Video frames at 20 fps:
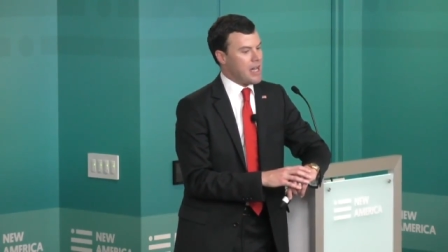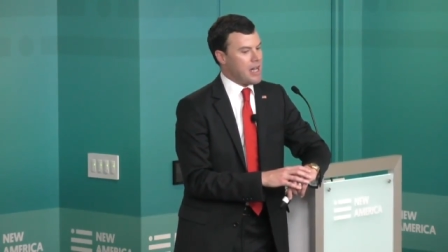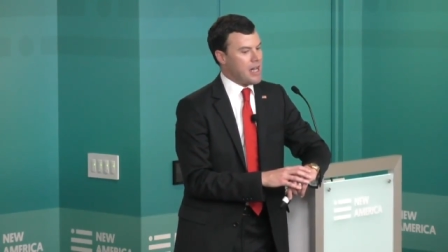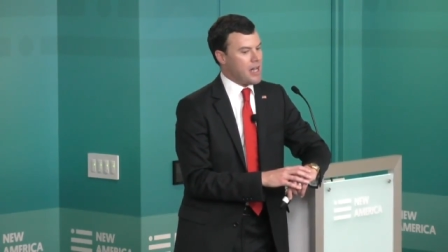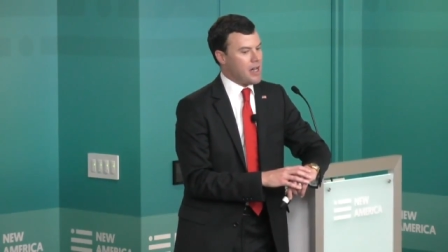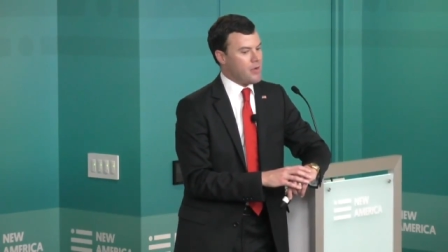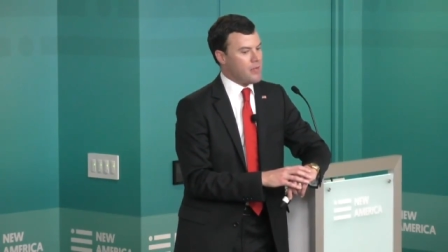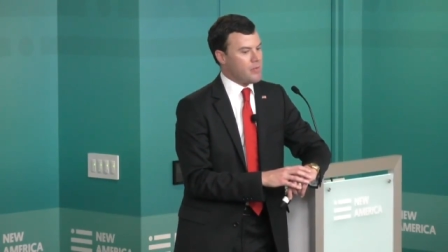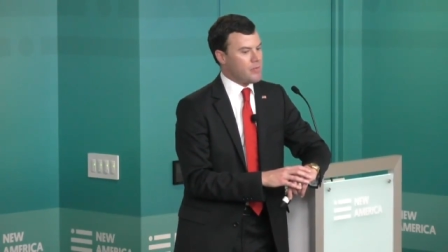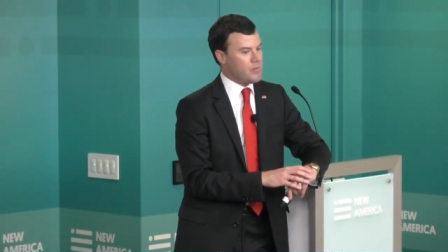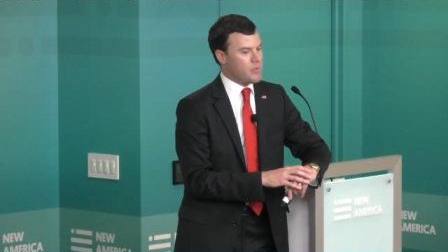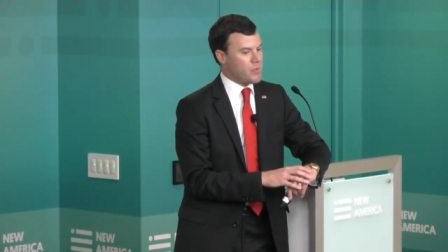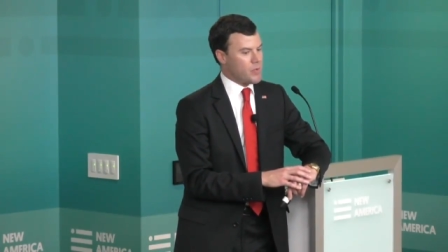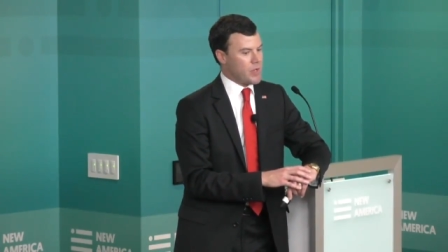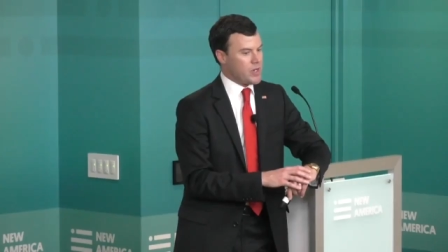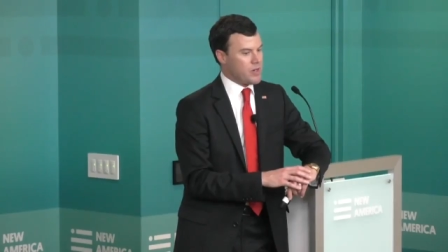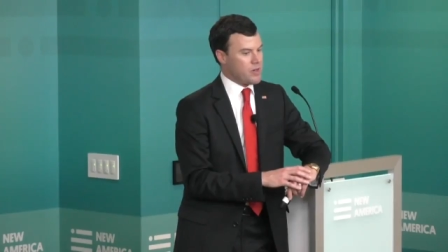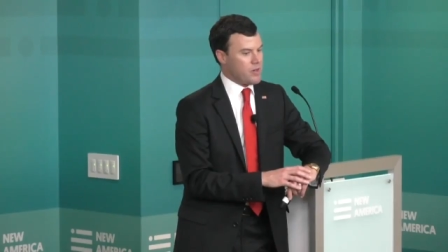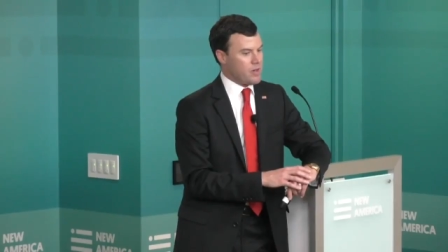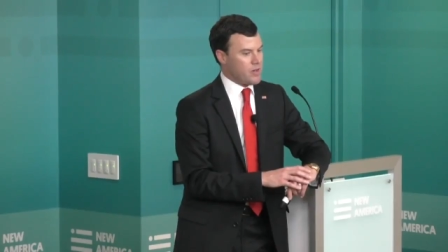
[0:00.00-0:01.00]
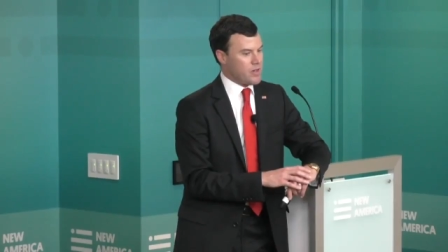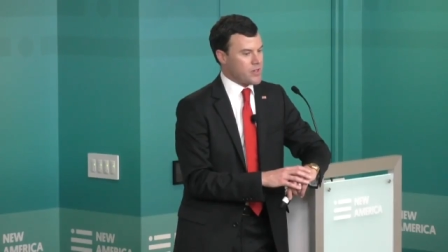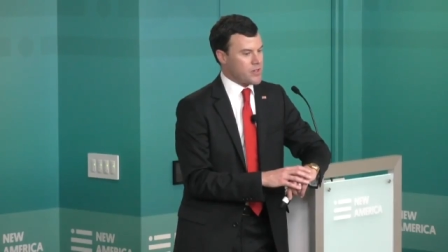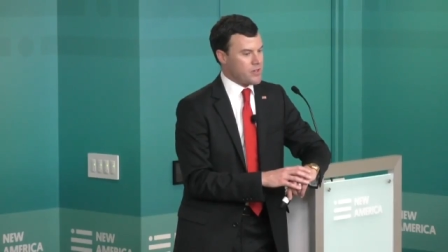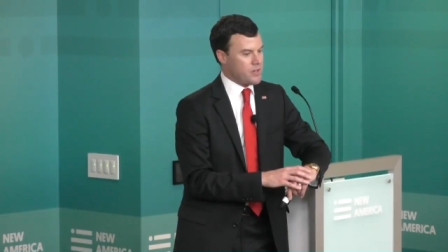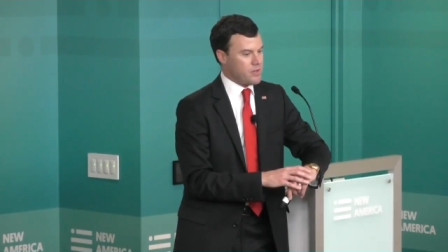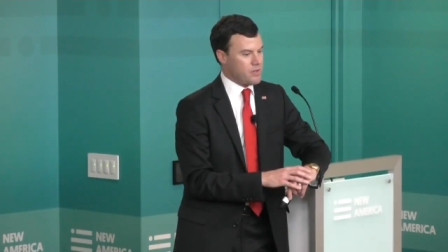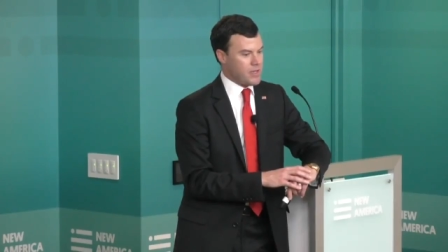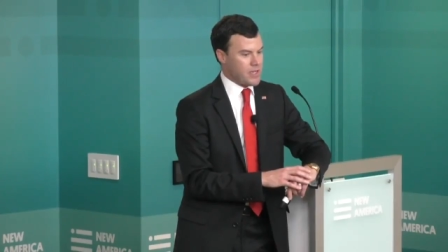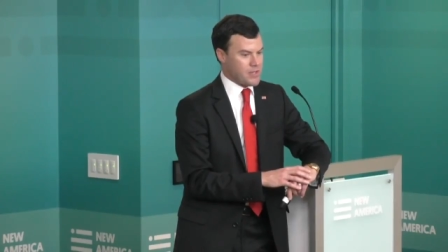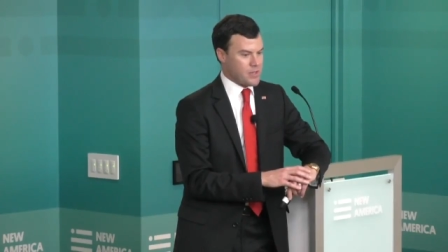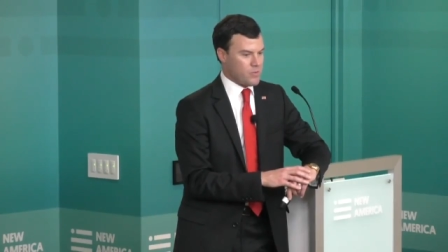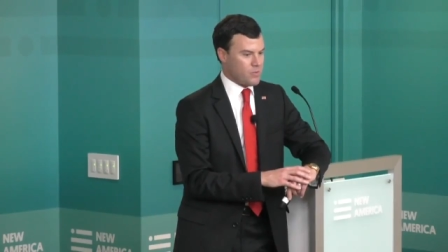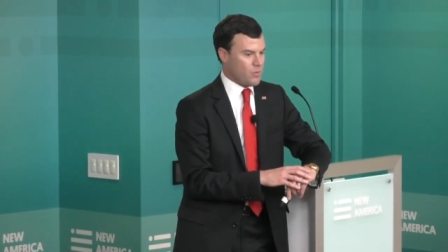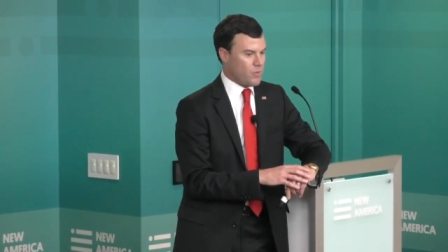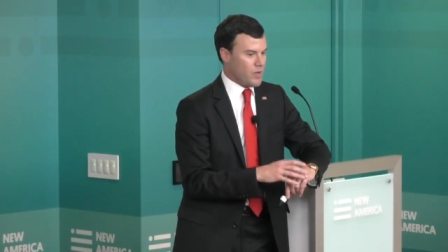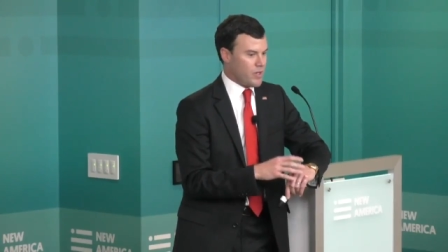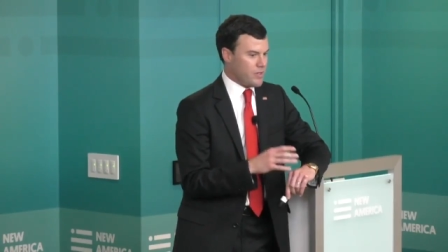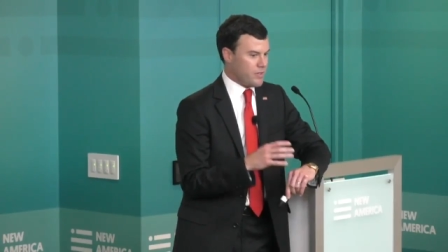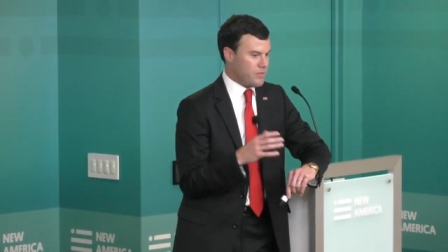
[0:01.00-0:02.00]
Um, Twitter also
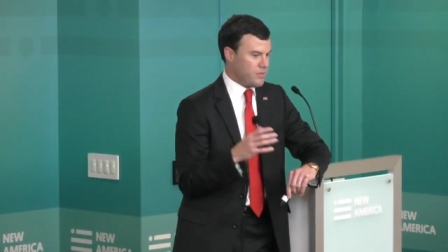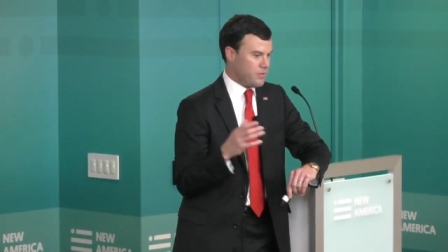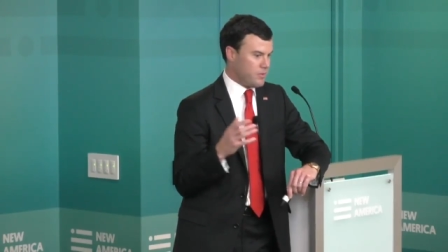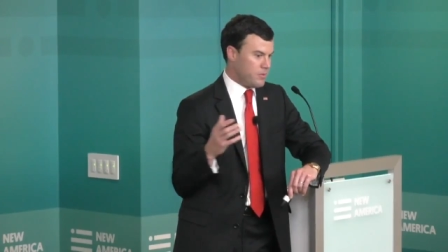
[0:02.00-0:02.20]
doesn't want